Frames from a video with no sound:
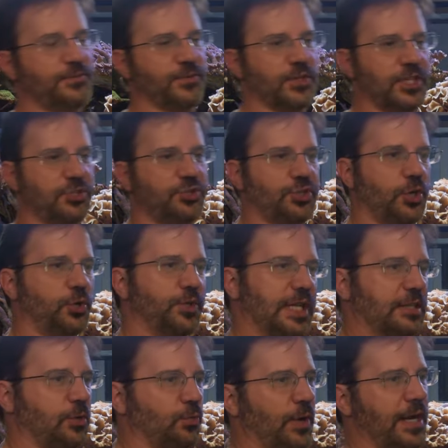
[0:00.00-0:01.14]
this show to get
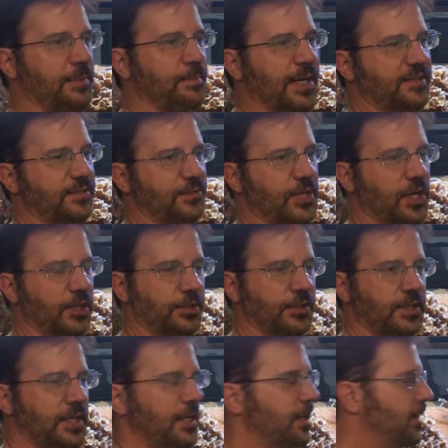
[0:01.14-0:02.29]
the right mix of color
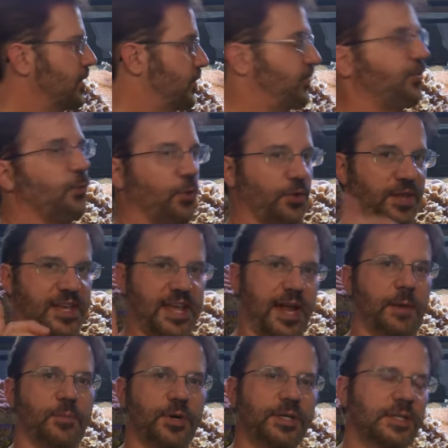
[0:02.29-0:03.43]
for the
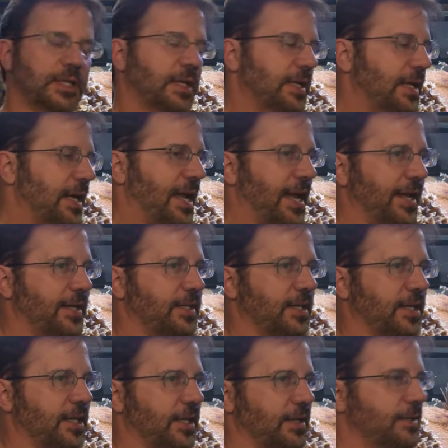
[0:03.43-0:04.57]
camera. And
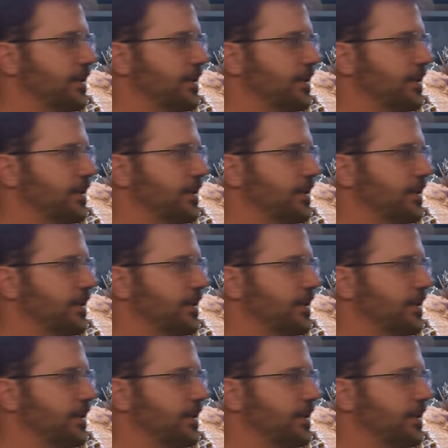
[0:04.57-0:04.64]
uh,